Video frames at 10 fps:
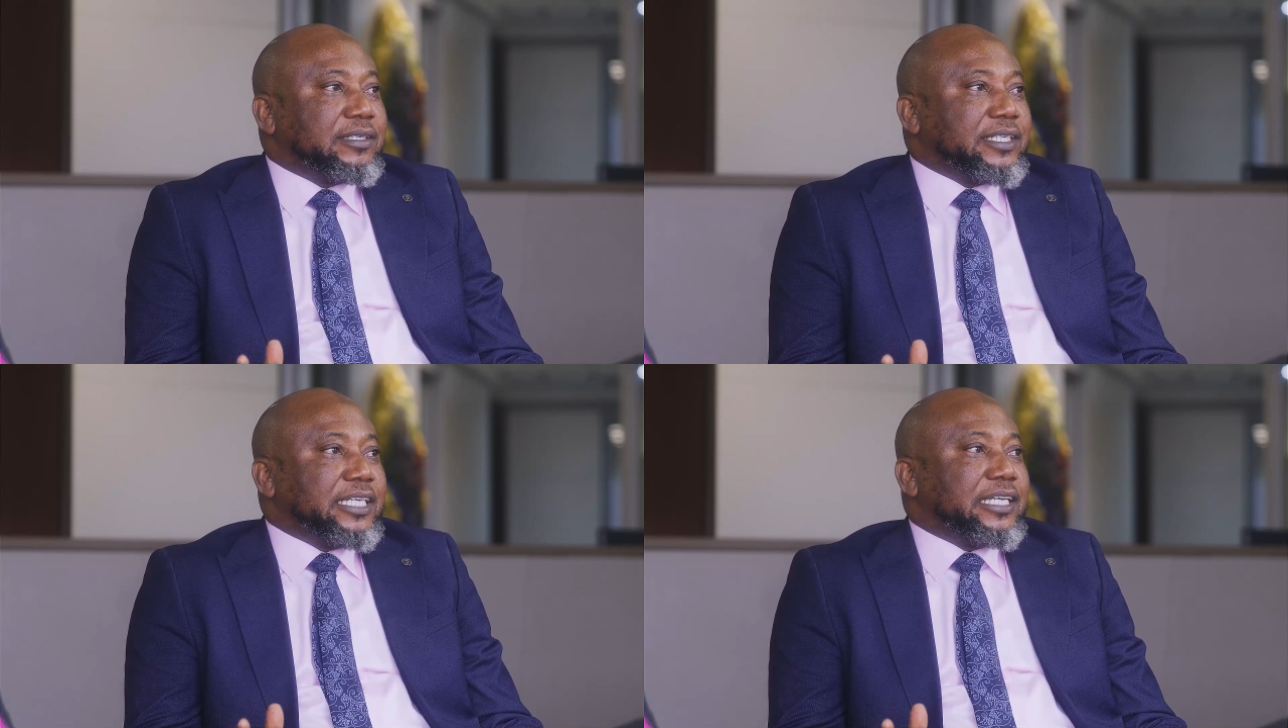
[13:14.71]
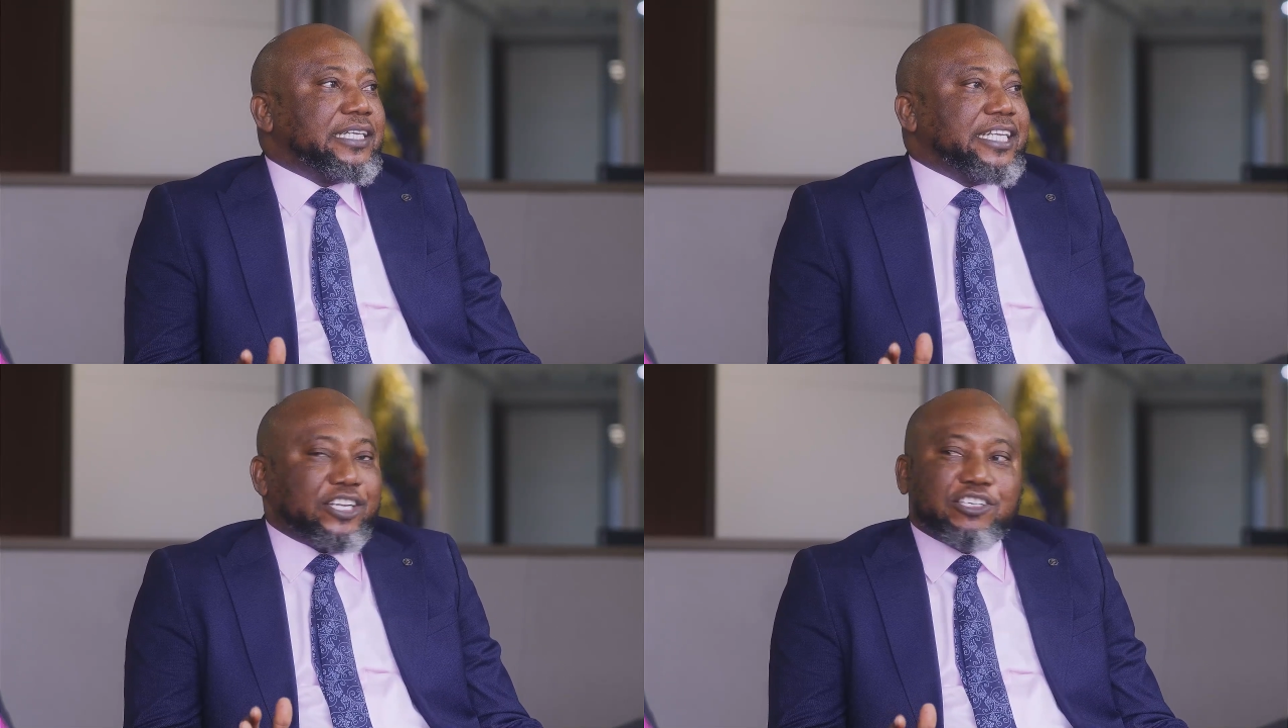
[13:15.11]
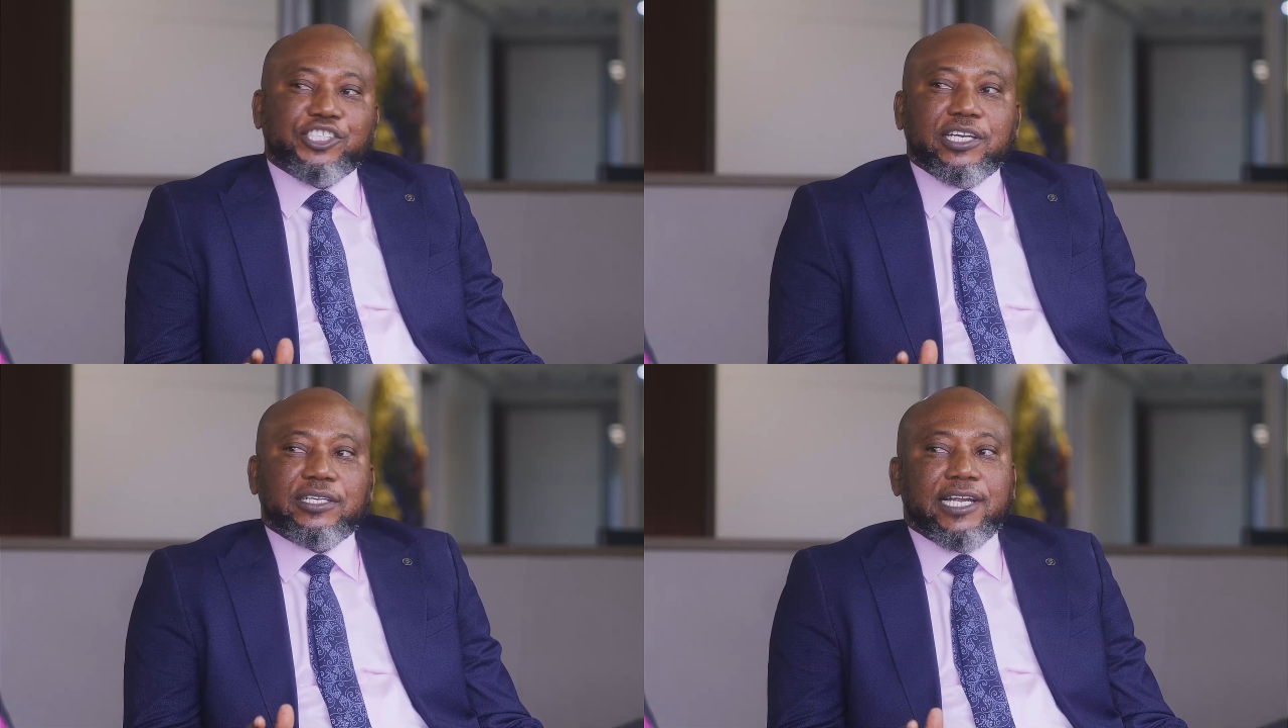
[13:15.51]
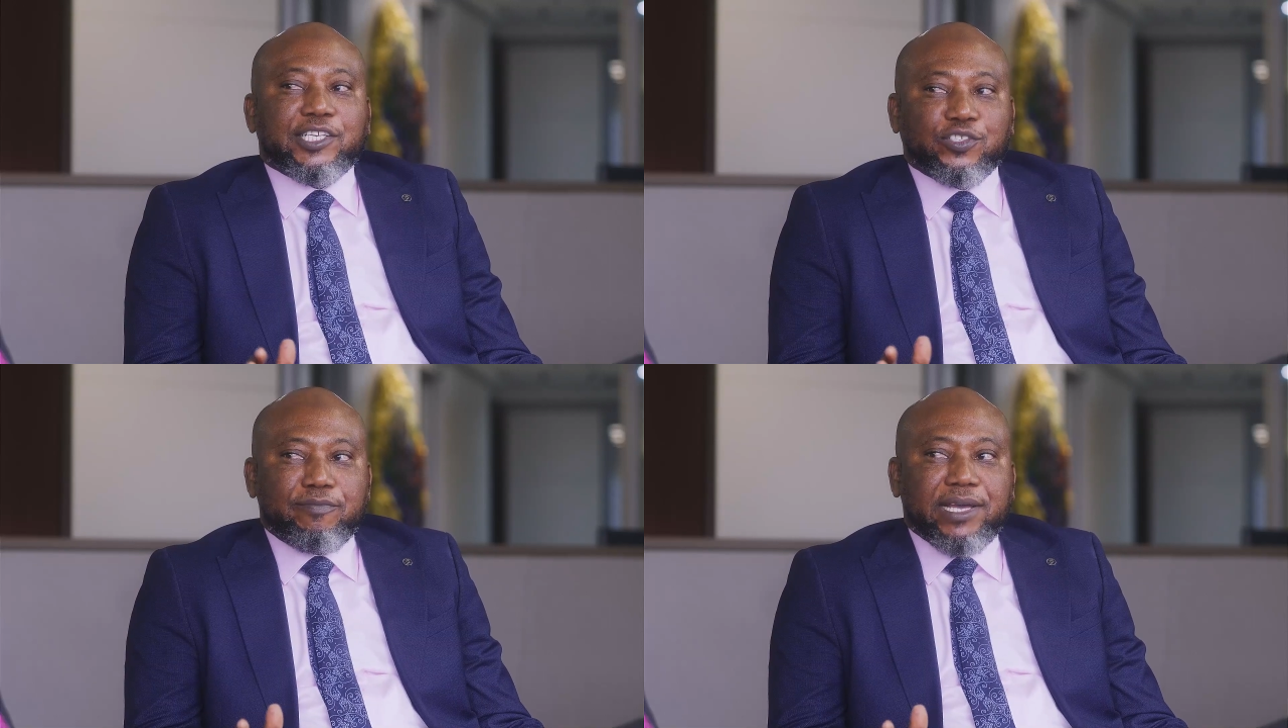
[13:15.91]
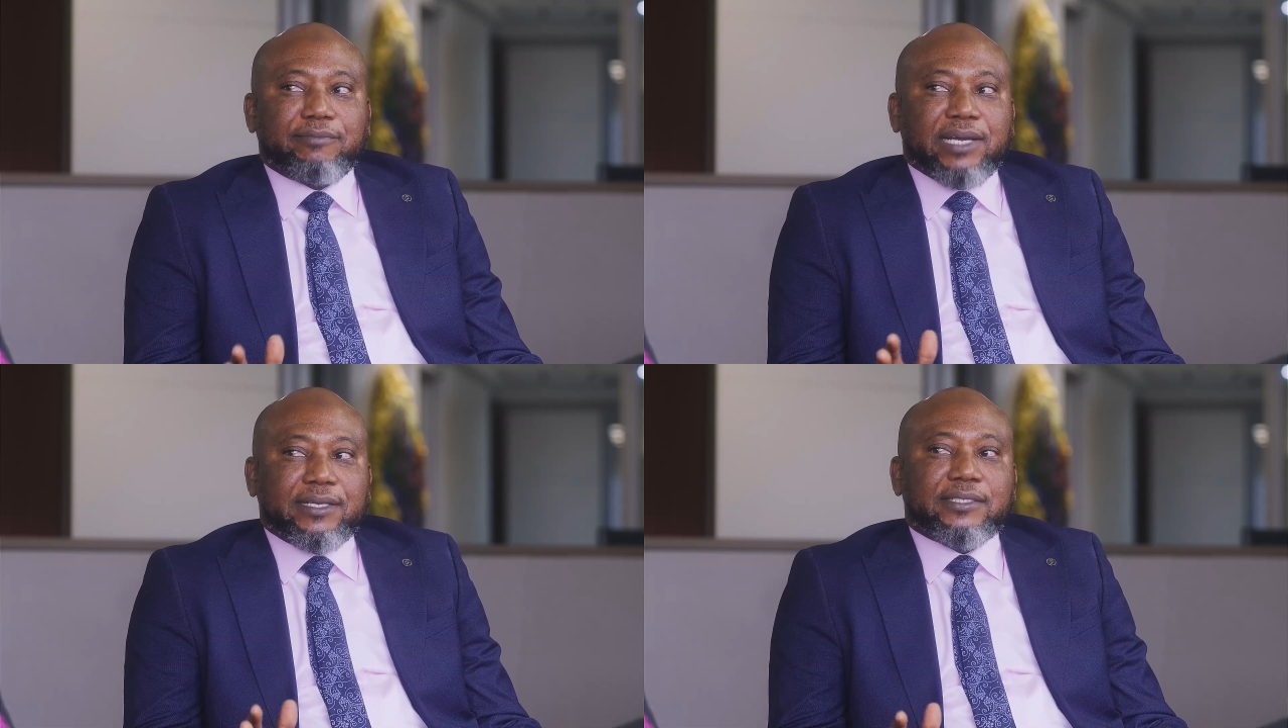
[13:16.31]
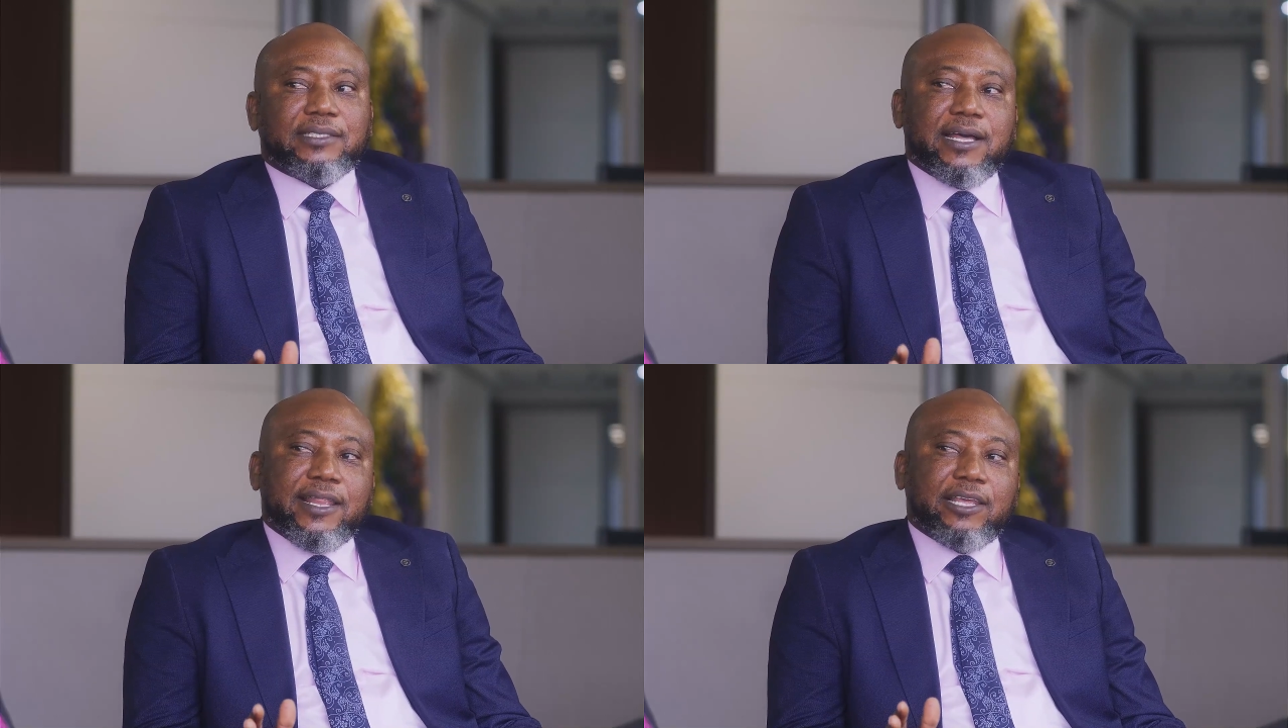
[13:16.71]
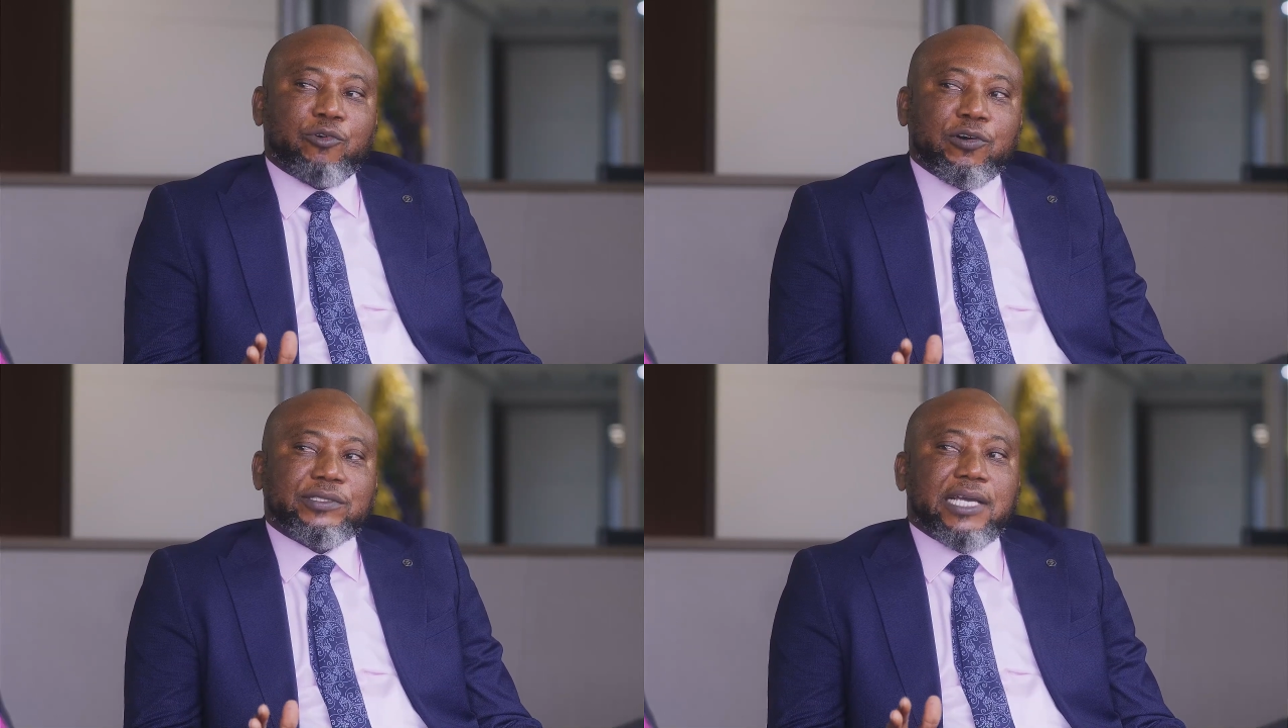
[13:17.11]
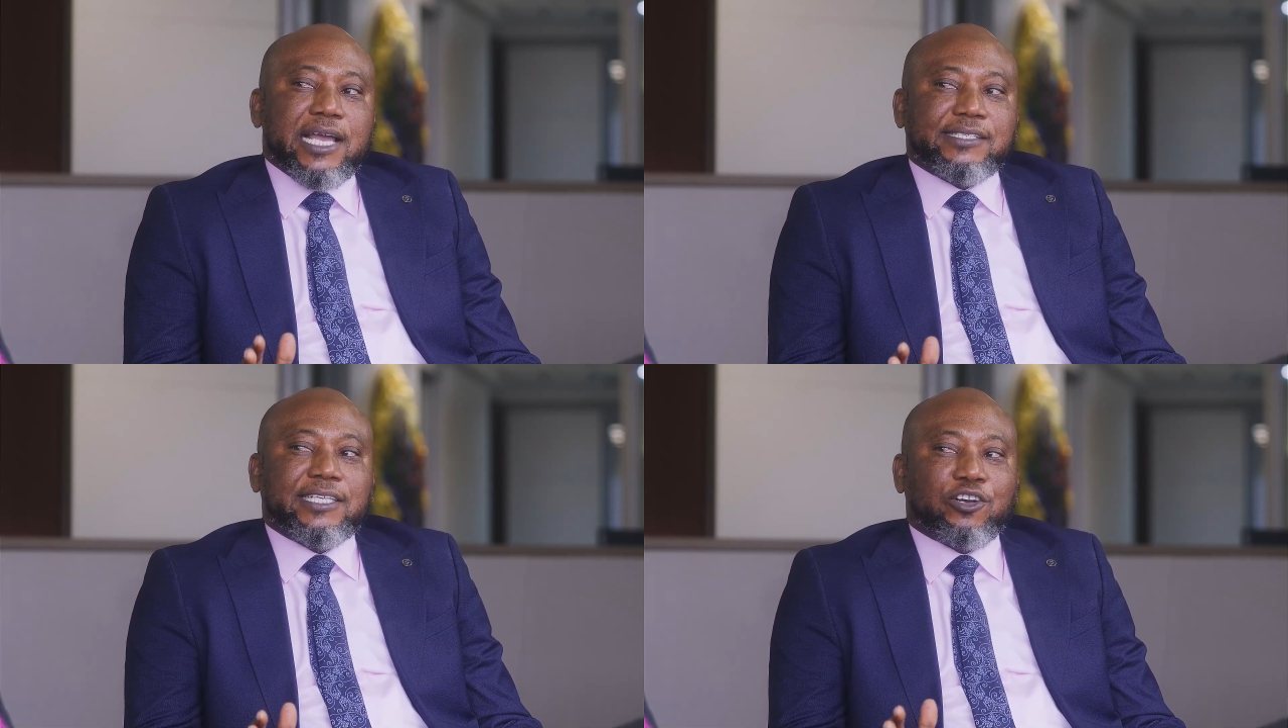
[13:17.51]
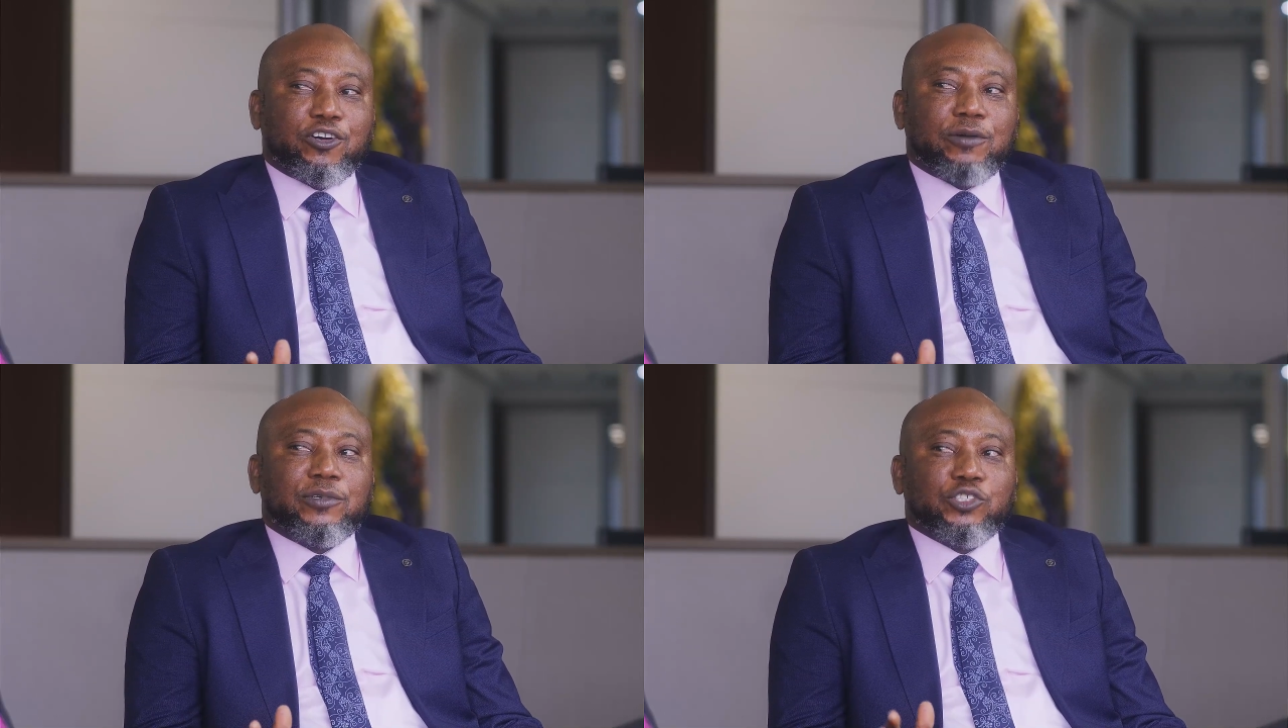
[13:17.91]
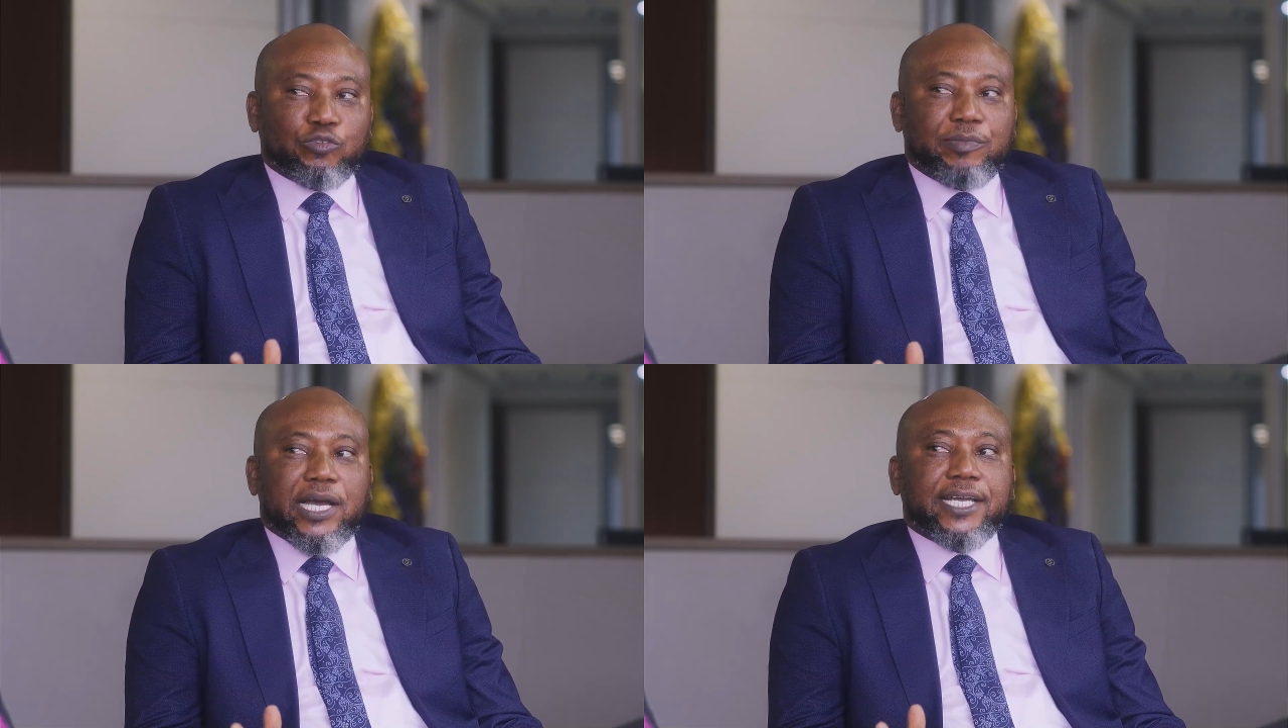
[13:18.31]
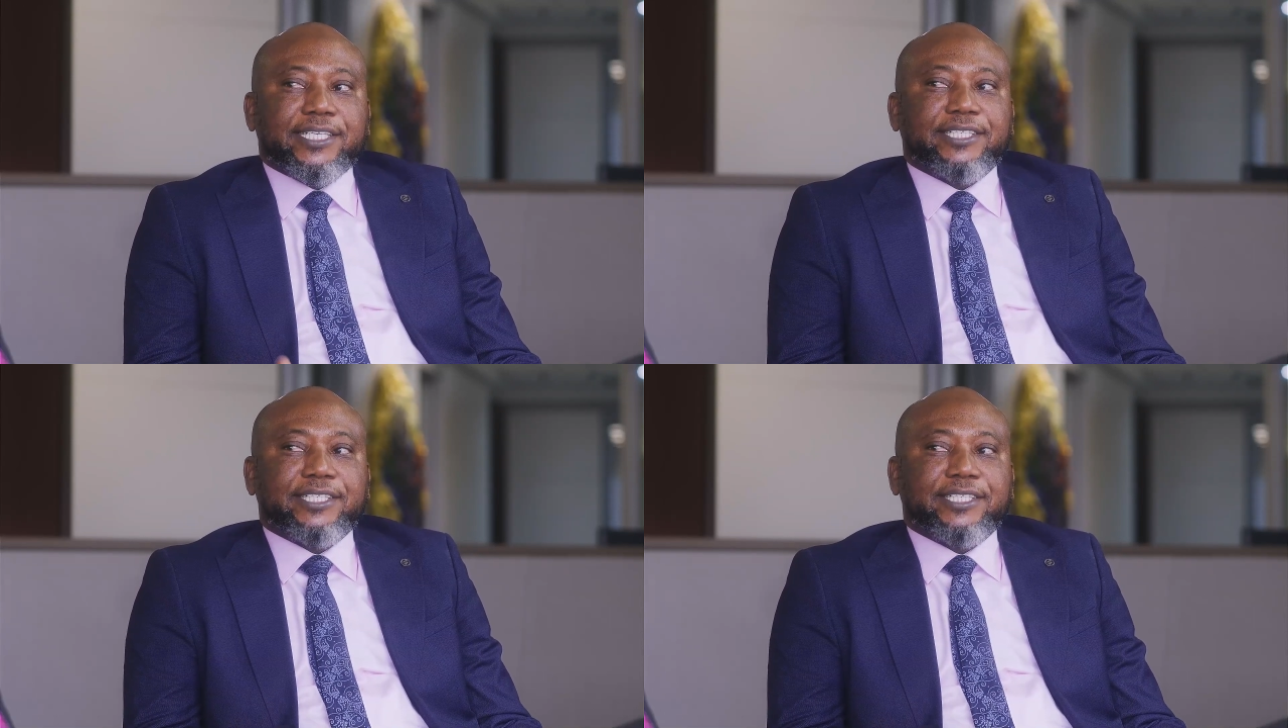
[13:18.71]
in a nutshell, there are so many, but these are the ones that easily come to mind.